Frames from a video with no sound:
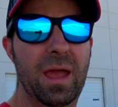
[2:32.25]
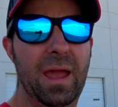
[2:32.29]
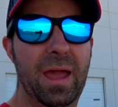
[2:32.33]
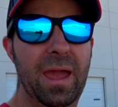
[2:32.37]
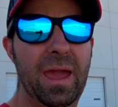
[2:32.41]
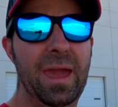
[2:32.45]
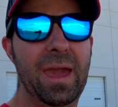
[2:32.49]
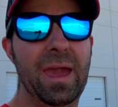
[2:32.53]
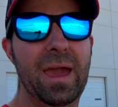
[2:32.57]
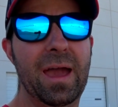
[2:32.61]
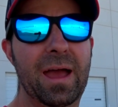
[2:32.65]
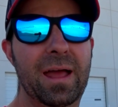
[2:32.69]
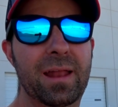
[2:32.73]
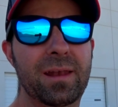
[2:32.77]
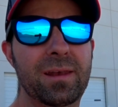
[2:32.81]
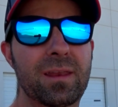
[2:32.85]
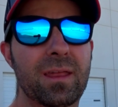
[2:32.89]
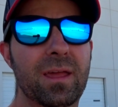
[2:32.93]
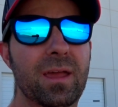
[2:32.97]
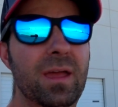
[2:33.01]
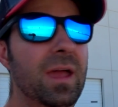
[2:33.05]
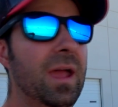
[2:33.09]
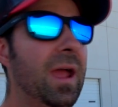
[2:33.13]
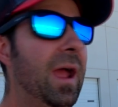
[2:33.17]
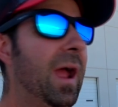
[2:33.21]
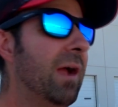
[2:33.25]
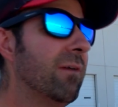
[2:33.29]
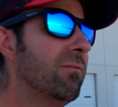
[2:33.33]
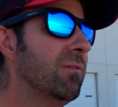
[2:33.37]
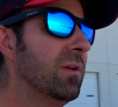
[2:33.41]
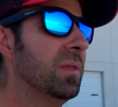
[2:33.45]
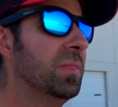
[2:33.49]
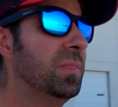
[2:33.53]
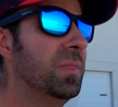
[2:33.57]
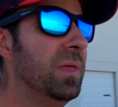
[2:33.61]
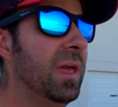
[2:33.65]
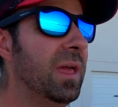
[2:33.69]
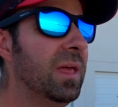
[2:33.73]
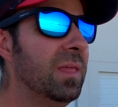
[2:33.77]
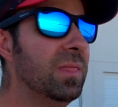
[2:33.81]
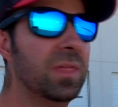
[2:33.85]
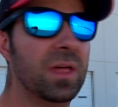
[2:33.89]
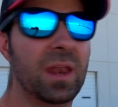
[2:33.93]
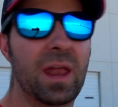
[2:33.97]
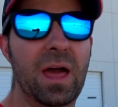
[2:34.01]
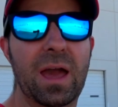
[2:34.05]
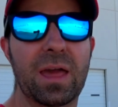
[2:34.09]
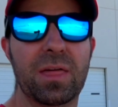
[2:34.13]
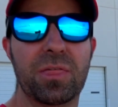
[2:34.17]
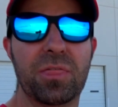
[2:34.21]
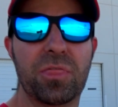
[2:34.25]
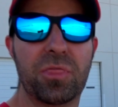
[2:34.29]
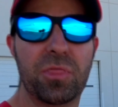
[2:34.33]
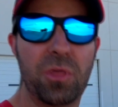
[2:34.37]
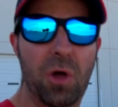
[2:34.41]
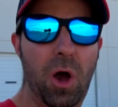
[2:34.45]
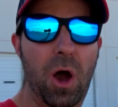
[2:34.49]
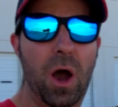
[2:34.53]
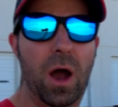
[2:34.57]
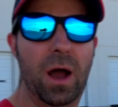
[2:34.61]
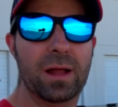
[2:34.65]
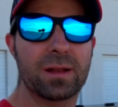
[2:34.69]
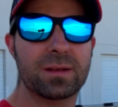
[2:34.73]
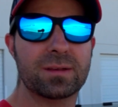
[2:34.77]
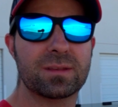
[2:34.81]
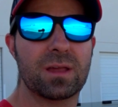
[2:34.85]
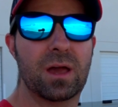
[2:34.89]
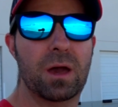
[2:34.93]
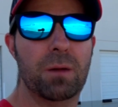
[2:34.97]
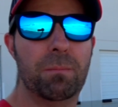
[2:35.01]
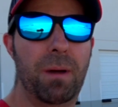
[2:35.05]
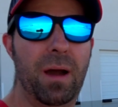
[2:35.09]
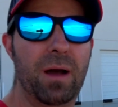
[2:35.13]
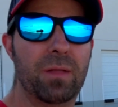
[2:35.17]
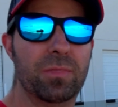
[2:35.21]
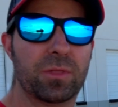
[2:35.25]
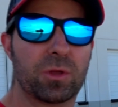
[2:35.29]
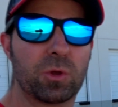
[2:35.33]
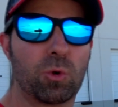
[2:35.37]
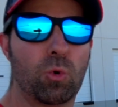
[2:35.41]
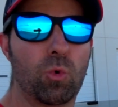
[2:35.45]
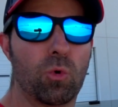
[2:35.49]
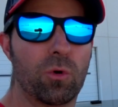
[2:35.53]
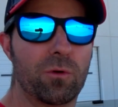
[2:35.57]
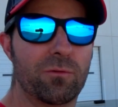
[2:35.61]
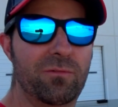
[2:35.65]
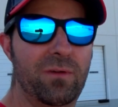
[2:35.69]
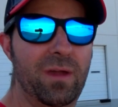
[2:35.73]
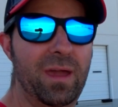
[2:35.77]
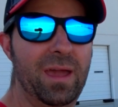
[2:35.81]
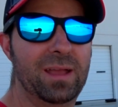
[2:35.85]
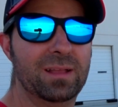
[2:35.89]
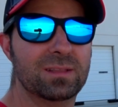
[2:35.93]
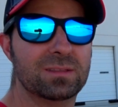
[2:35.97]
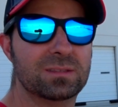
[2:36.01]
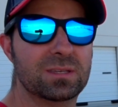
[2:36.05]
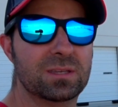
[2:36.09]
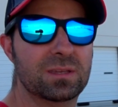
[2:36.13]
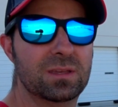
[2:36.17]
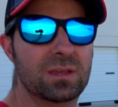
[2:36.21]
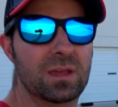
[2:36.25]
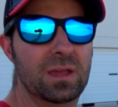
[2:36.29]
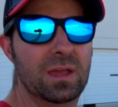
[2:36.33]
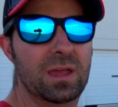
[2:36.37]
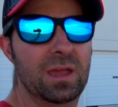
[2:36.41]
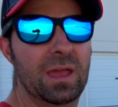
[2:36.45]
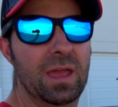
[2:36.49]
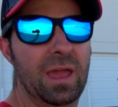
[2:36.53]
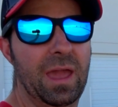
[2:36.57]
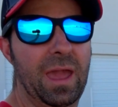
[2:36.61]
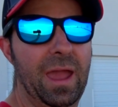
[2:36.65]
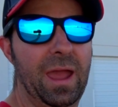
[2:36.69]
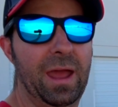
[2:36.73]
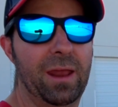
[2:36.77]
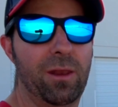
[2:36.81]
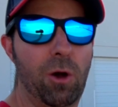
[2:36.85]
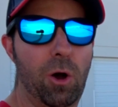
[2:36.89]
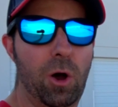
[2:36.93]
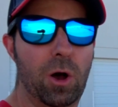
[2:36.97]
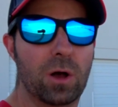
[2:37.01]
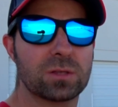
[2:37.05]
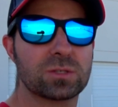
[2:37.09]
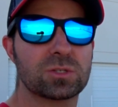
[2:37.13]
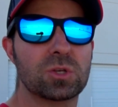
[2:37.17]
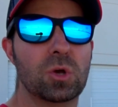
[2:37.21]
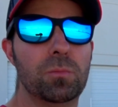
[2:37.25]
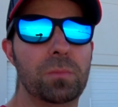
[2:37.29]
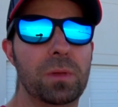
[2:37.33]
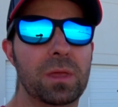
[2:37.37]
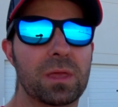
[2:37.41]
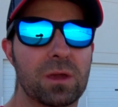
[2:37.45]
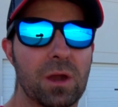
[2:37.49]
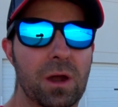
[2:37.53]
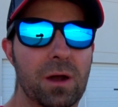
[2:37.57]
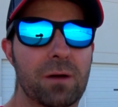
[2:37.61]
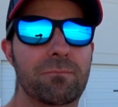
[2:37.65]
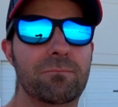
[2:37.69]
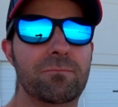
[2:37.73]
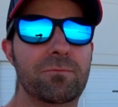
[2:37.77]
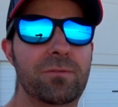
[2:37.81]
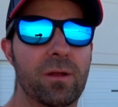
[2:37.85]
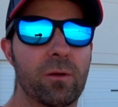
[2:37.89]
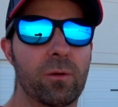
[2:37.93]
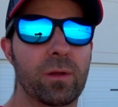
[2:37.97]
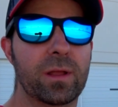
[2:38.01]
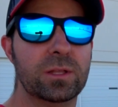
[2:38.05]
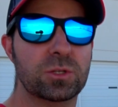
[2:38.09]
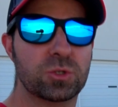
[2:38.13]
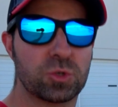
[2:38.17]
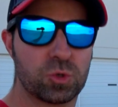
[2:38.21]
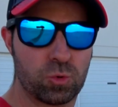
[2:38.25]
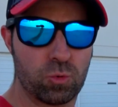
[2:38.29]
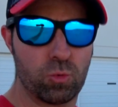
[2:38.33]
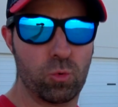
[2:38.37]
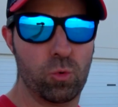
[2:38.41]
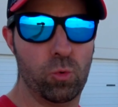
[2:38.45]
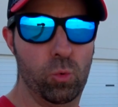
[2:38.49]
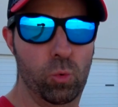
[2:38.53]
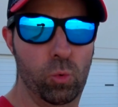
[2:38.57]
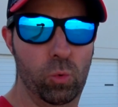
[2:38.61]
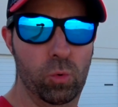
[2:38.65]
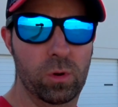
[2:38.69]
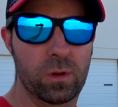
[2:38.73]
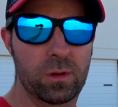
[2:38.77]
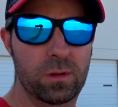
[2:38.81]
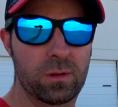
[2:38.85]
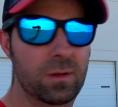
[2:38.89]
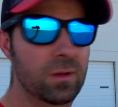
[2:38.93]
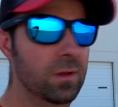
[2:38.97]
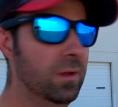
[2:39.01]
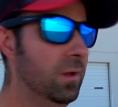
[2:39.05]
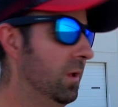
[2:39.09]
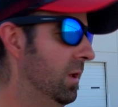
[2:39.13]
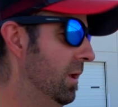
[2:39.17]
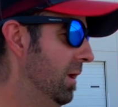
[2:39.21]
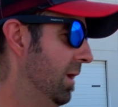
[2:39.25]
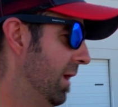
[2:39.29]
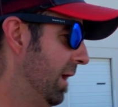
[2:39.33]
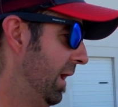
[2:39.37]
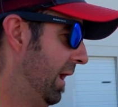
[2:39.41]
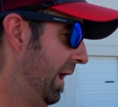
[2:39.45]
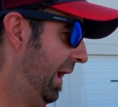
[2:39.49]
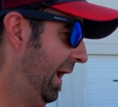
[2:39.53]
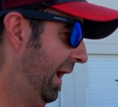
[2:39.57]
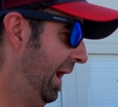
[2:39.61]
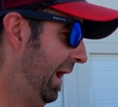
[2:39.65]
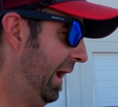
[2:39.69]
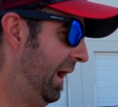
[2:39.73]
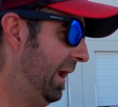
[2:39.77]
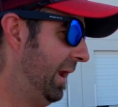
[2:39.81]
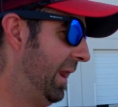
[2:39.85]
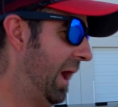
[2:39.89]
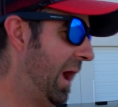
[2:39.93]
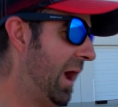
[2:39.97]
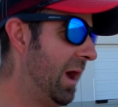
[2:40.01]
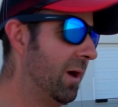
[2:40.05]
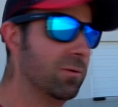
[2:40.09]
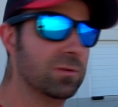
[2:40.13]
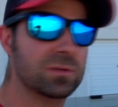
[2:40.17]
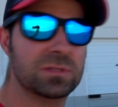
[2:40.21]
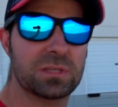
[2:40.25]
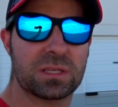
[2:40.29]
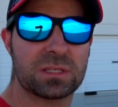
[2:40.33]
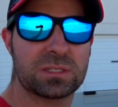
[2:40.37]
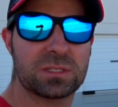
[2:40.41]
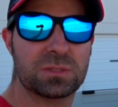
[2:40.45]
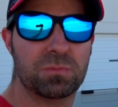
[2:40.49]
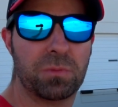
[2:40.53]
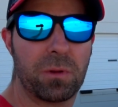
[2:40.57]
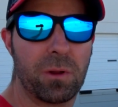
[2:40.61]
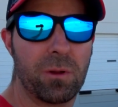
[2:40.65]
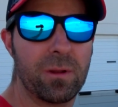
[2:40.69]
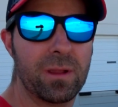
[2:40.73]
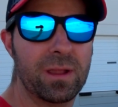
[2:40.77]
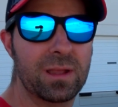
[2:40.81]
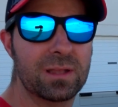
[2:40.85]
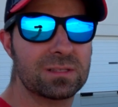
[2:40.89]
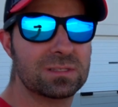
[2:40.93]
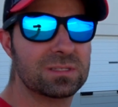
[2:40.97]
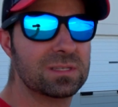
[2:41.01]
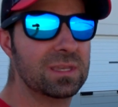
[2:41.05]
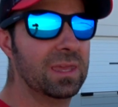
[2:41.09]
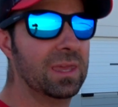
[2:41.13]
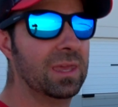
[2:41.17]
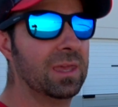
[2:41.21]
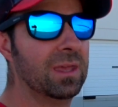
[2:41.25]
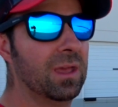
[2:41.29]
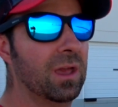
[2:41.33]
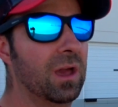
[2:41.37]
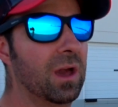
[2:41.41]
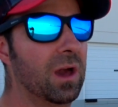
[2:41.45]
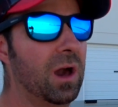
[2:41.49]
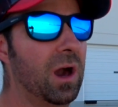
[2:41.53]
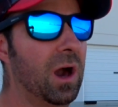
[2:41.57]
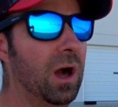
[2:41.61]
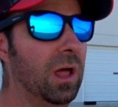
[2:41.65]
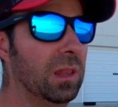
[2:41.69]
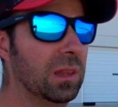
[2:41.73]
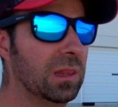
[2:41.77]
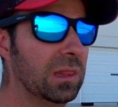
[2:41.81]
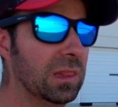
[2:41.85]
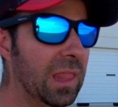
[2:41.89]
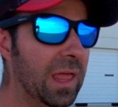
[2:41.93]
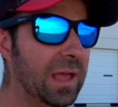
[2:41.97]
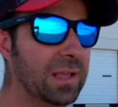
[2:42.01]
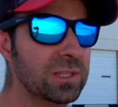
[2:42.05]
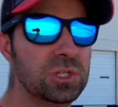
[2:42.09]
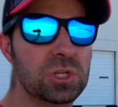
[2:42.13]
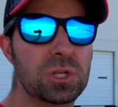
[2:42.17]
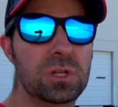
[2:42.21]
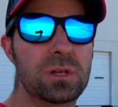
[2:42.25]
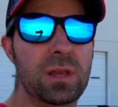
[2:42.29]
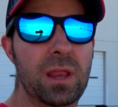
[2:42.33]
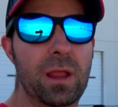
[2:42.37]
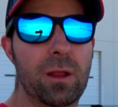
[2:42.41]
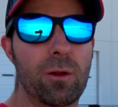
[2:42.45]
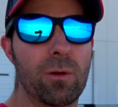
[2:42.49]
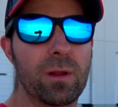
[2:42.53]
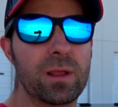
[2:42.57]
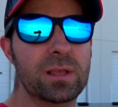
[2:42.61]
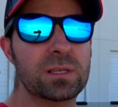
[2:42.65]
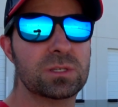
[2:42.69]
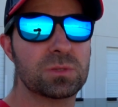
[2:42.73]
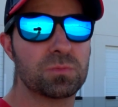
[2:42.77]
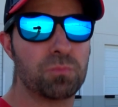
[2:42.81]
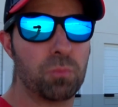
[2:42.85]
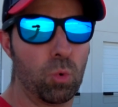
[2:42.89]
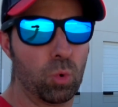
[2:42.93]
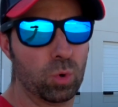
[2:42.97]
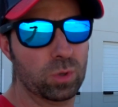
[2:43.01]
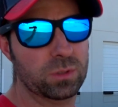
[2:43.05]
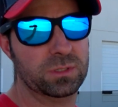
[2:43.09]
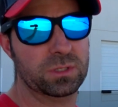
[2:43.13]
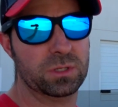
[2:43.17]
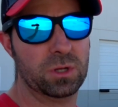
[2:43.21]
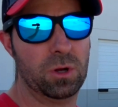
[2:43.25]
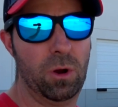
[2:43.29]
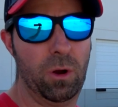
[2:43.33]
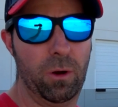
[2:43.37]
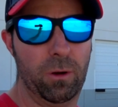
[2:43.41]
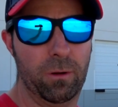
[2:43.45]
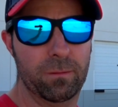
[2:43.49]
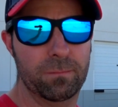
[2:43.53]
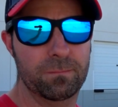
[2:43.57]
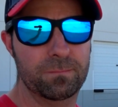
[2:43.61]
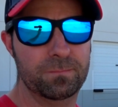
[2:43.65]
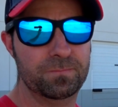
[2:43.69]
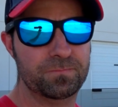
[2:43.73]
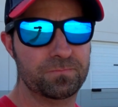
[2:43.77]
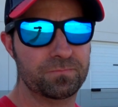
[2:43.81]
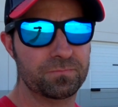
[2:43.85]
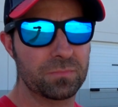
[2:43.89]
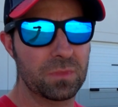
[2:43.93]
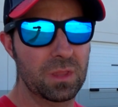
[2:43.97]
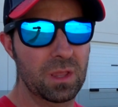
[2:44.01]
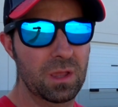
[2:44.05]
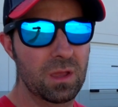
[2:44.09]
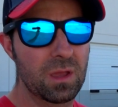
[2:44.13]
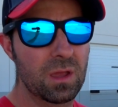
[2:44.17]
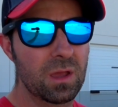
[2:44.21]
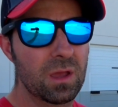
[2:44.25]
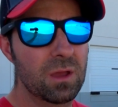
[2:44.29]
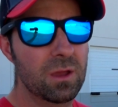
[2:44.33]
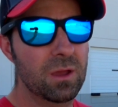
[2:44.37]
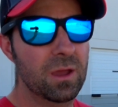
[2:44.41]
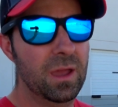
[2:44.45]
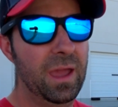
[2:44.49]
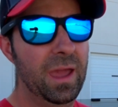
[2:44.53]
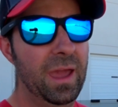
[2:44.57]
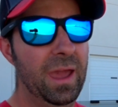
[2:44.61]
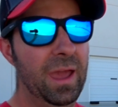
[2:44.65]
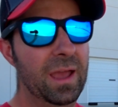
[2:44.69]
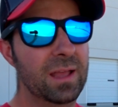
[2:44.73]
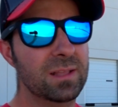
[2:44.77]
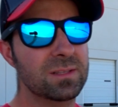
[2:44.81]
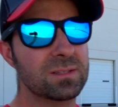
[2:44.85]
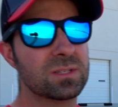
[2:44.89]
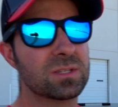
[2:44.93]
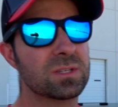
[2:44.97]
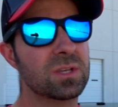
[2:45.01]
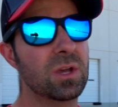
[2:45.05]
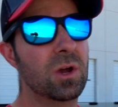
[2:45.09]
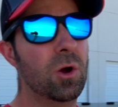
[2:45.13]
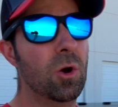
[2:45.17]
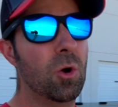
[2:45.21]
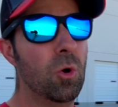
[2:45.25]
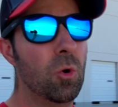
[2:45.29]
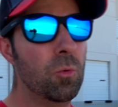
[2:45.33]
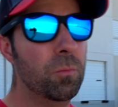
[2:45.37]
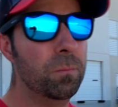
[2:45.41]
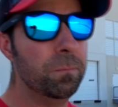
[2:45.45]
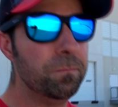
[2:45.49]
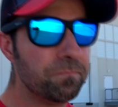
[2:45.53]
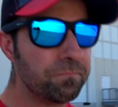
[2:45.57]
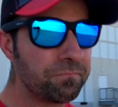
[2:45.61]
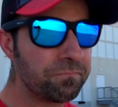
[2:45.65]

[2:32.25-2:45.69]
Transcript: and everything that I thought about the Corvette had also become very true. And I was experiencing a legendary sports car. And so